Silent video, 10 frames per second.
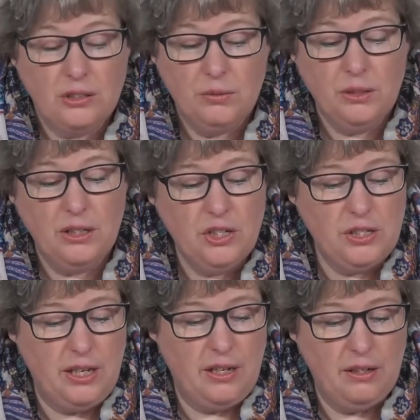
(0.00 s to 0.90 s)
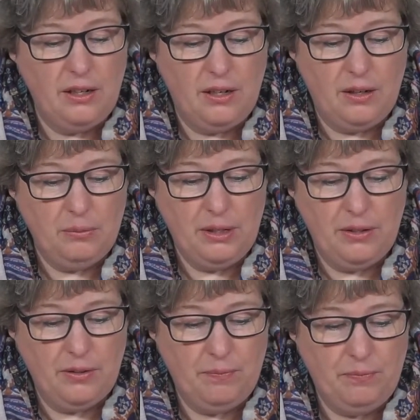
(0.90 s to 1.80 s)
It was delicious, and um,
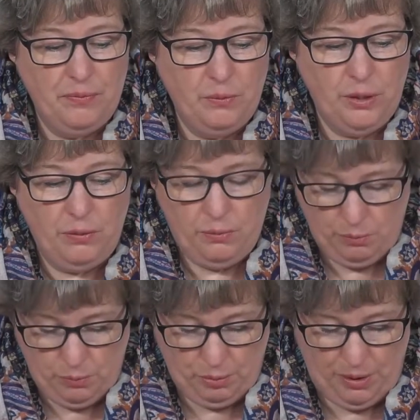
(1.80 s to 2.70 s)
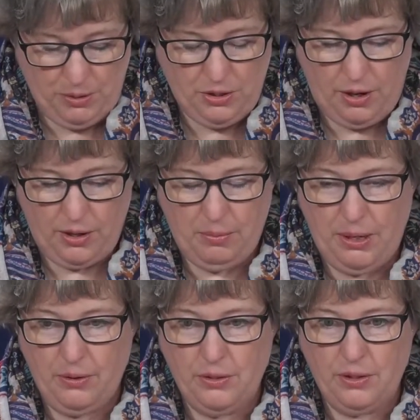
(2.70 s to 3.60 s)
in a we will probably talk
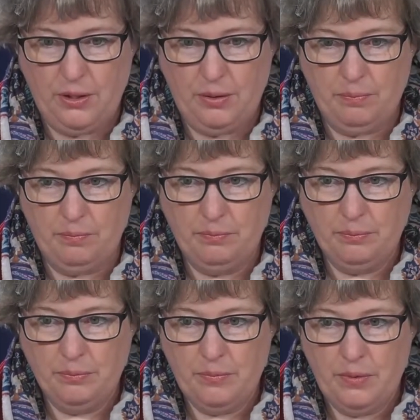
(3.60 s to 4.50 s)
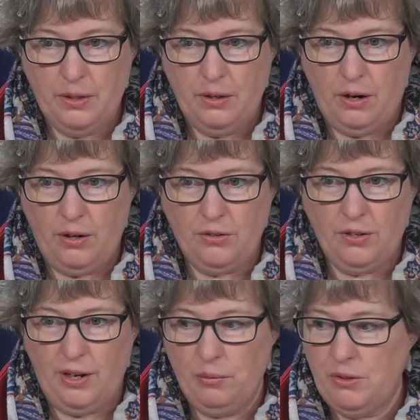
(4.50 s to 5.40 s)
about um, artist
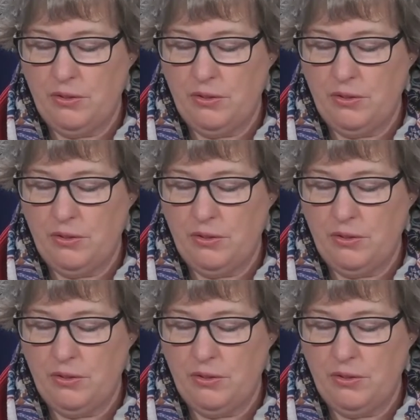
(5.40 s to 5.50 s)
announcements